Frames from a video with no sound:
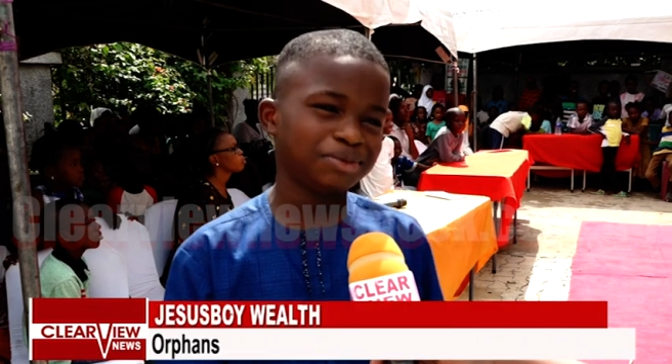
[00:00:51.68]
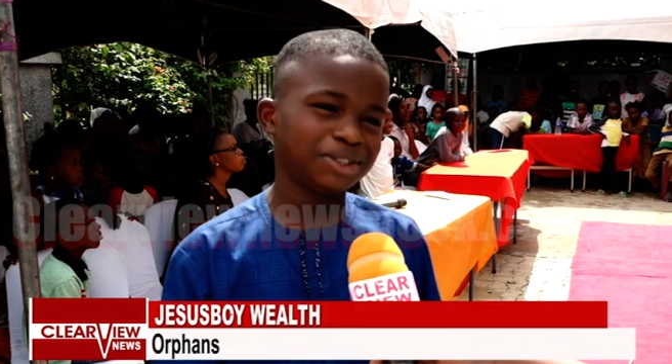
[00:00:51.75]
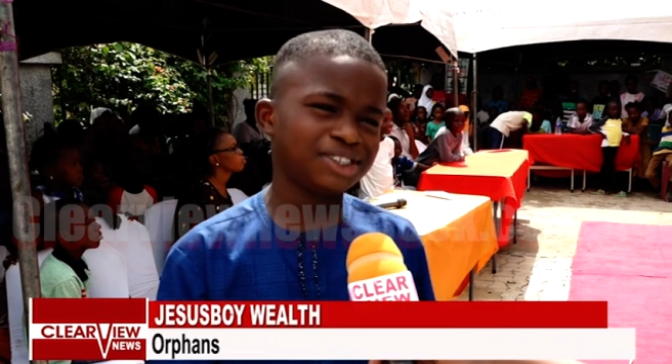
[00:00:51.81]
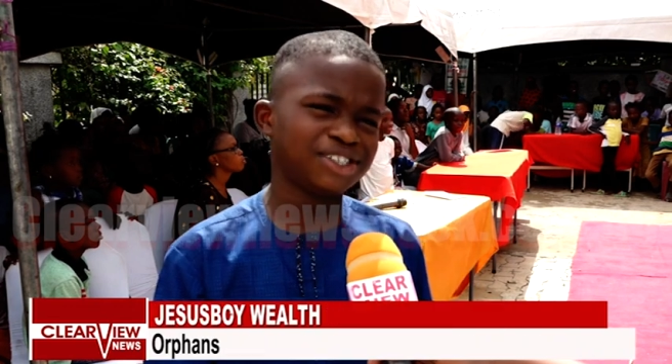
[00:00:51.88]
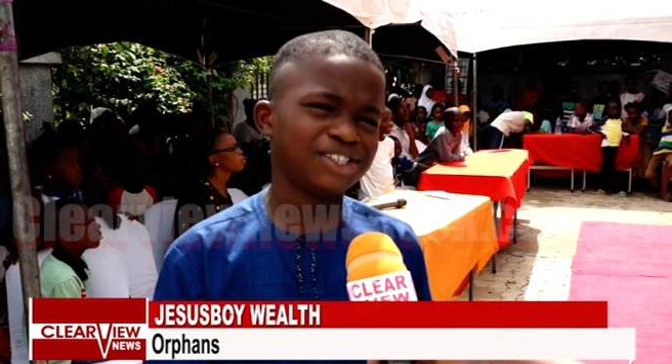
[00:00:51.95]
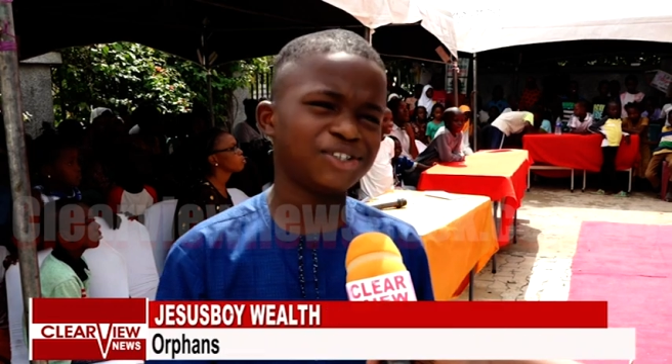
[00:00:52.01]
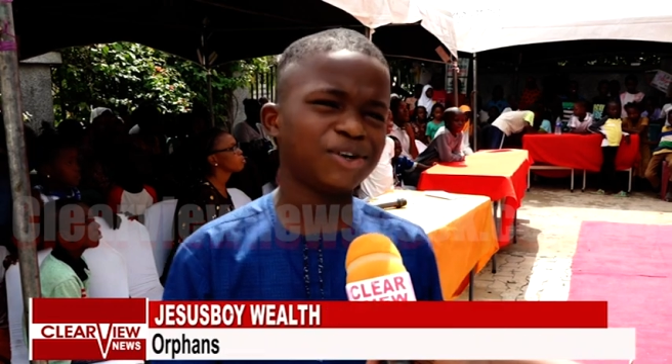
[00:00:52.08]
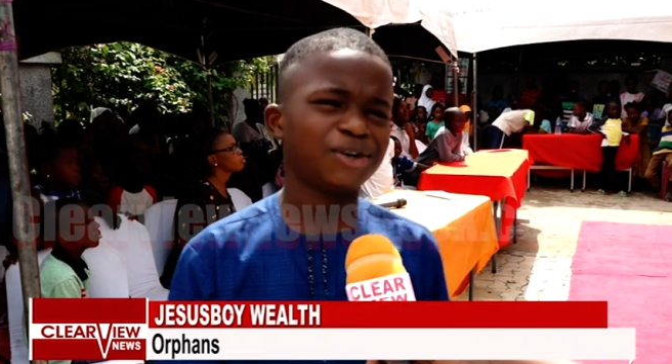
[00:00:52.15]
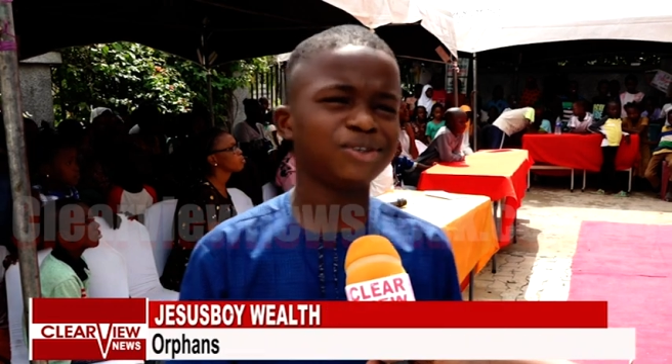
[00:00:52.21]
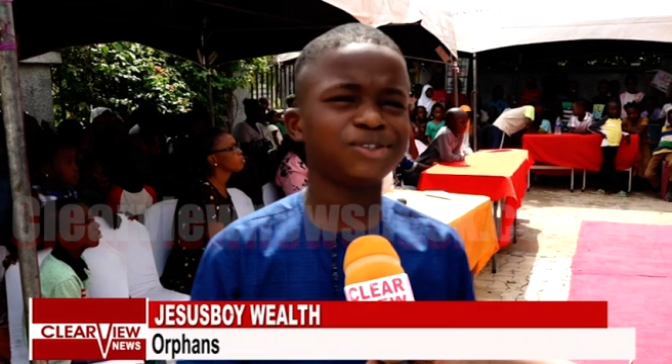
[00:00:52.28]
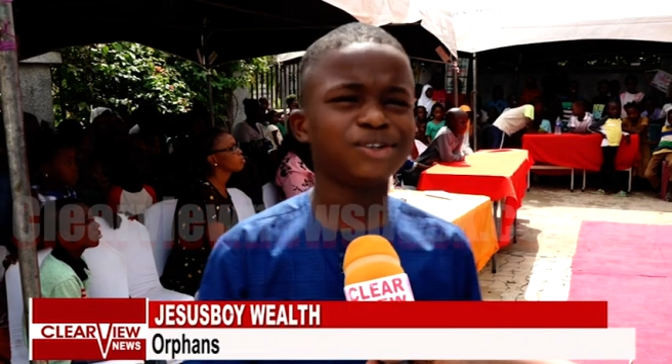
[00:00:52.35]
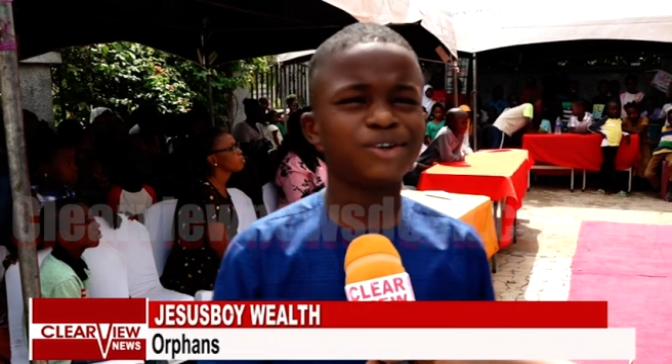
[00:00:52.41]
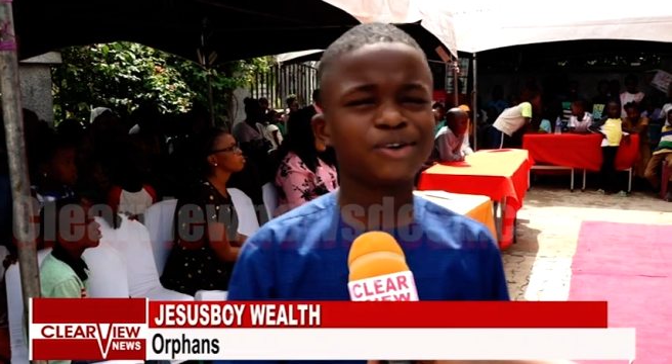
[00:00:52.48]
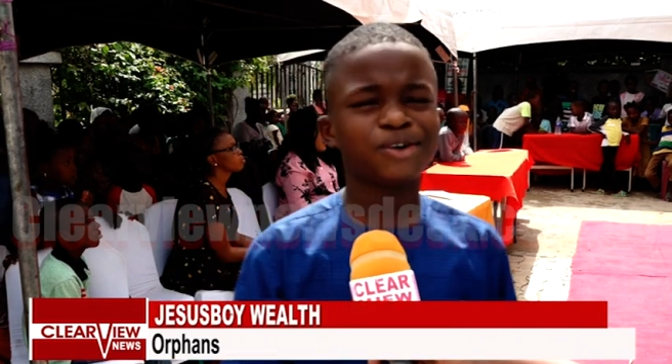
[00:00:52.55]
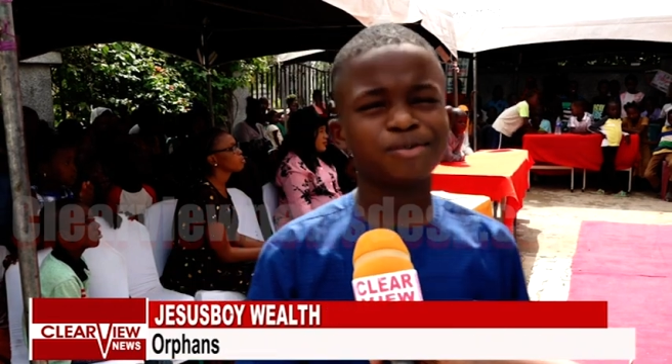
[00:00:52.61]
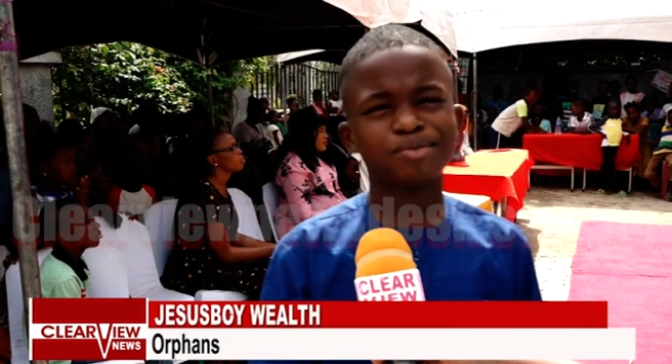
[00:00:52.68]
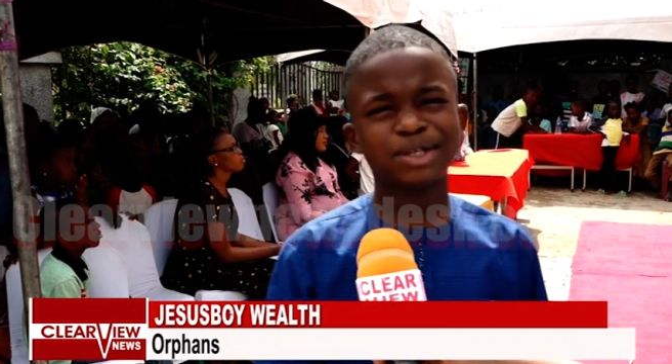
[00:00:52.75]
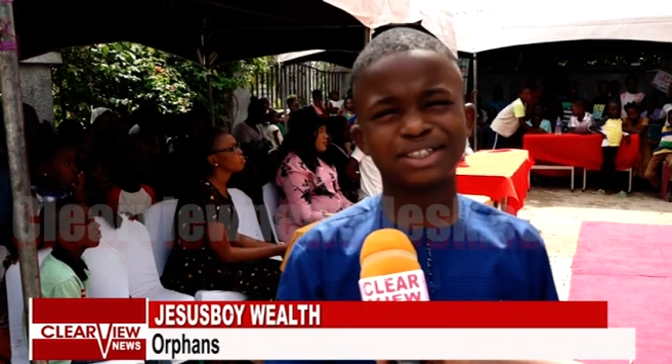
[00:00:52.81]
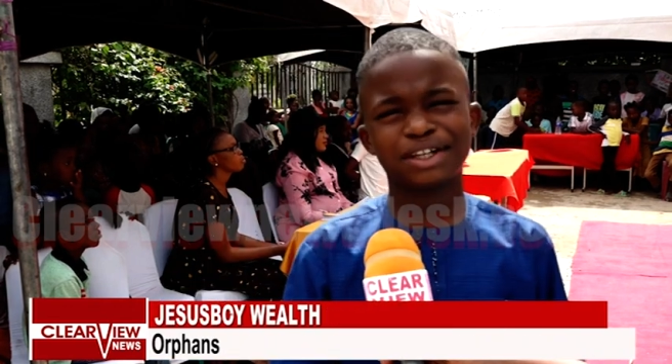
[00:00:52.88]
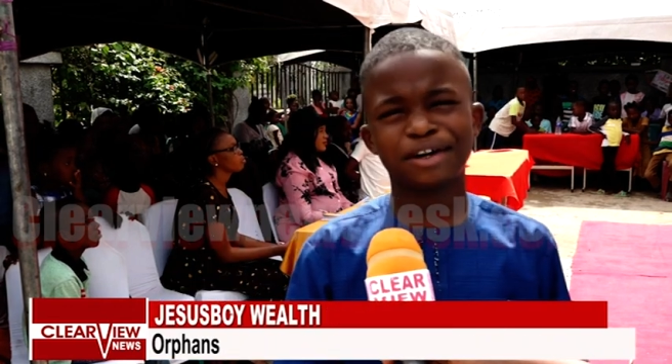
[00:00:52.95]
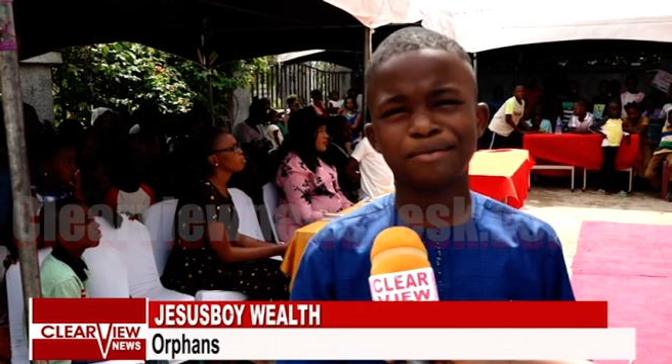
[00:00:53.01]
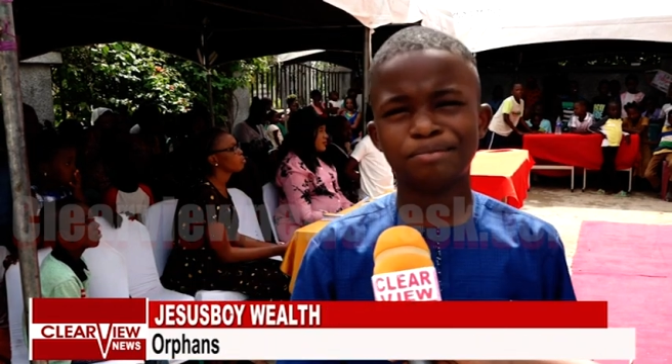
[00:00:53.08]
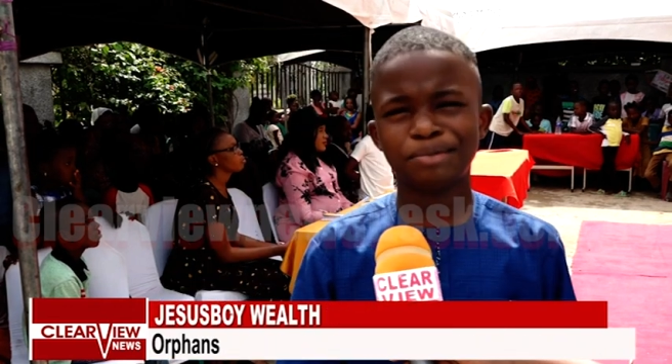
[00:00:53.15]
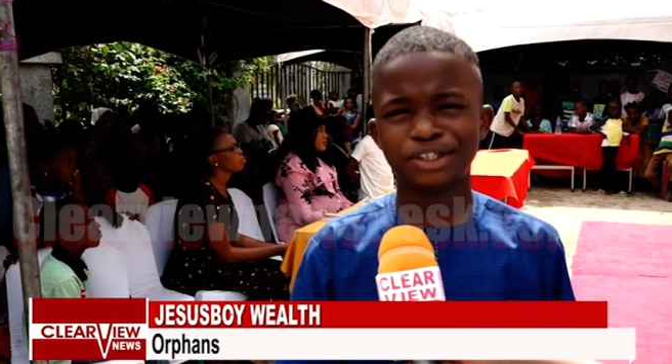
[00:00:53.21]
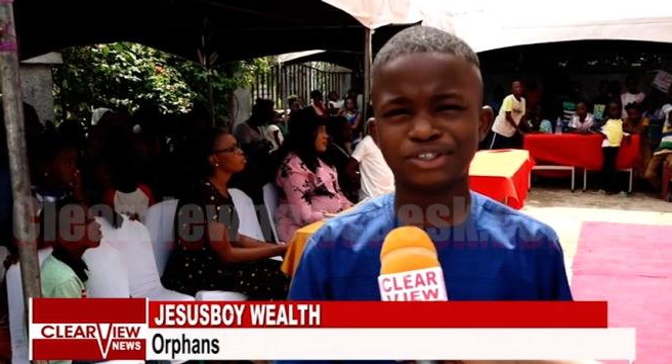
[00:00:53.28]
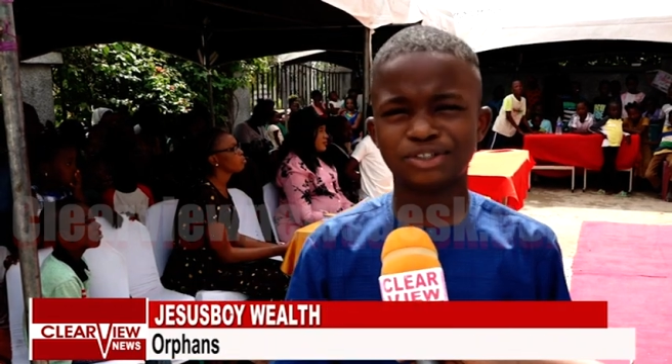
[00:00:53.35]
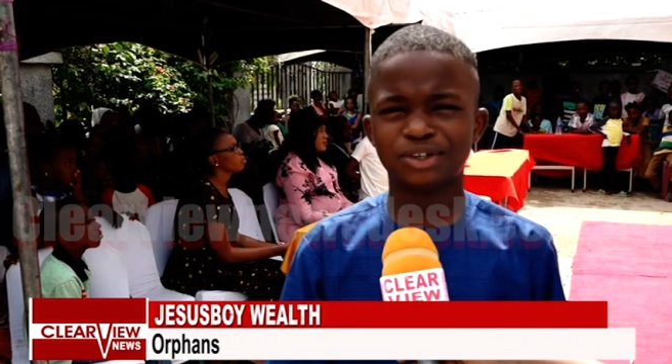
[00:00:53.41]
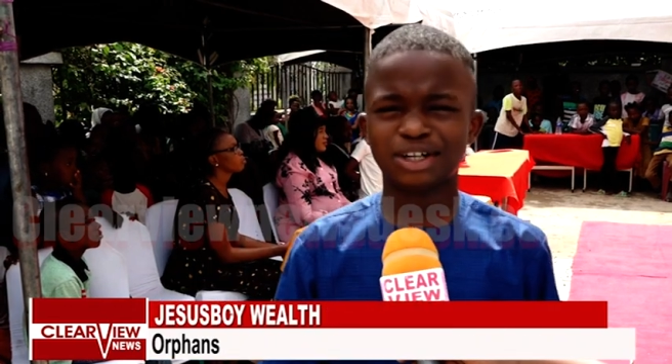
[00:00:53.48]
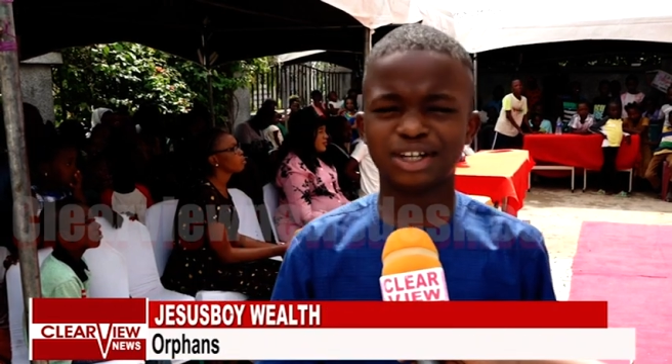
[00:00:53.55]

is a non-governmental-based